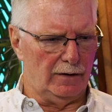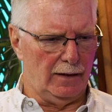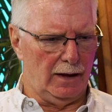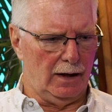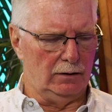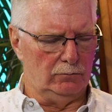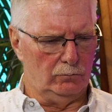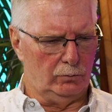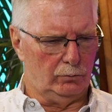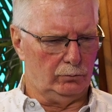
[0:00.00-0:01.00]
By
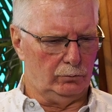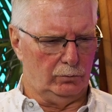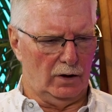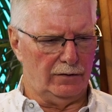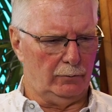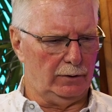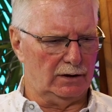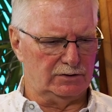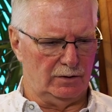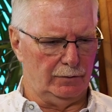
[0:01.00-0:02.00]
then, I think we
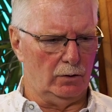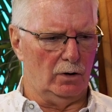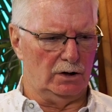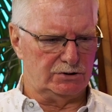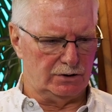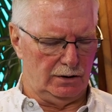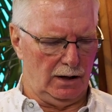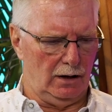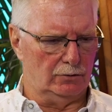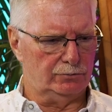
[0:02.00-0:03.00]
had something going on at
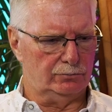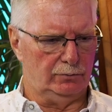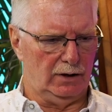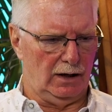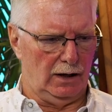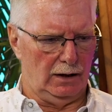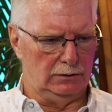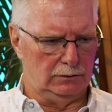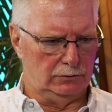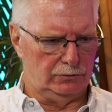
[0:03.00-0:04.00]
Sun House. We
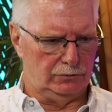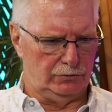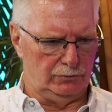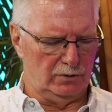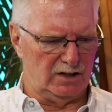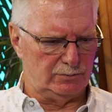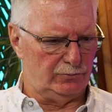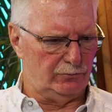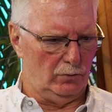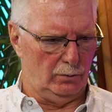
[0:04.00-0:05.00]
had 2 nights
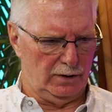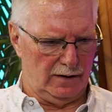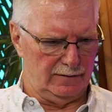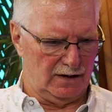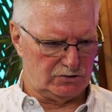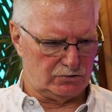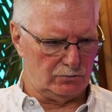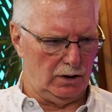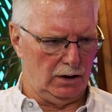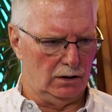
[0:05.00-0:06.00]
before we had that
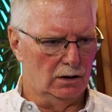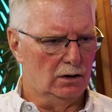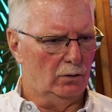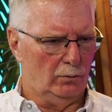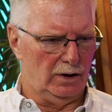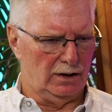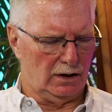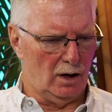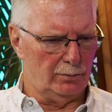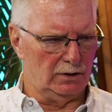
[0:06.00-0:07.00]
string. We had
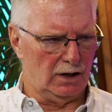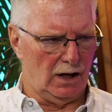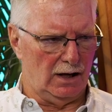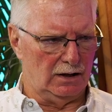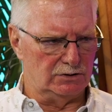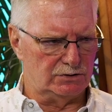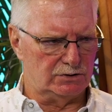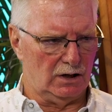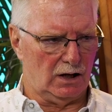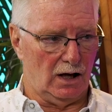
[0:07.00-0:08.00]
a couple of
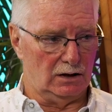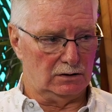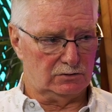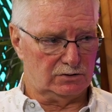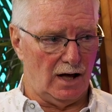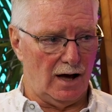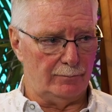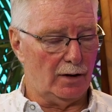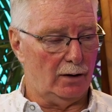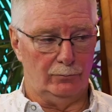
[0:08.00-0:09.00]
guys that got
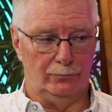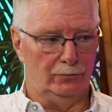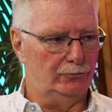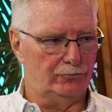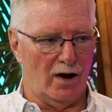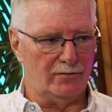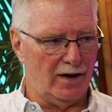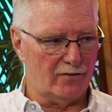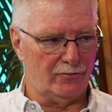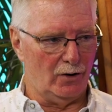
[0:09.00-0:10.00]
stopped. I was
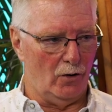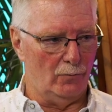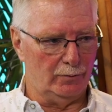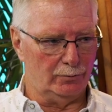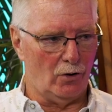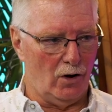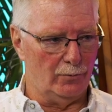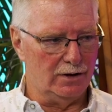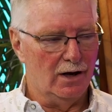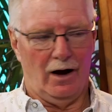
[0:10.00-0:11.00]
driving halfway home. They would
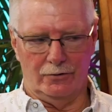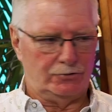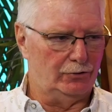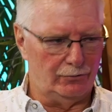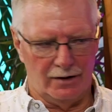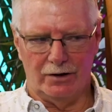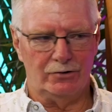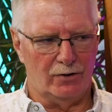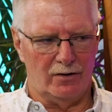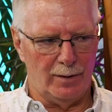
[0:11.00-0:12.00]
call me. I would turn around
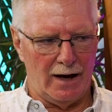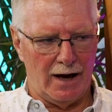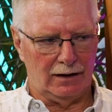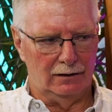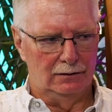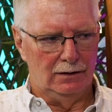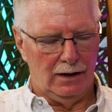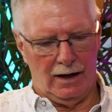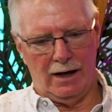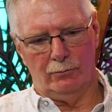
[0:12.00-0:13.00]
and I'd drive back.
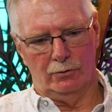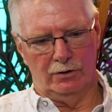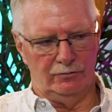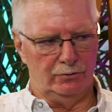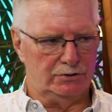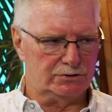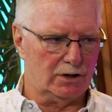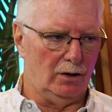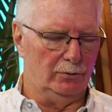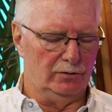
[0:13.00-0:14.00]
Hey, we're interviewing
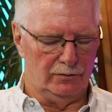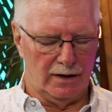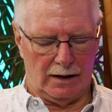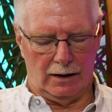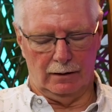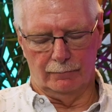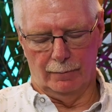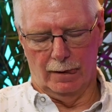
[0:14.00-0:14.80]
this guy. We're interviewing that guy.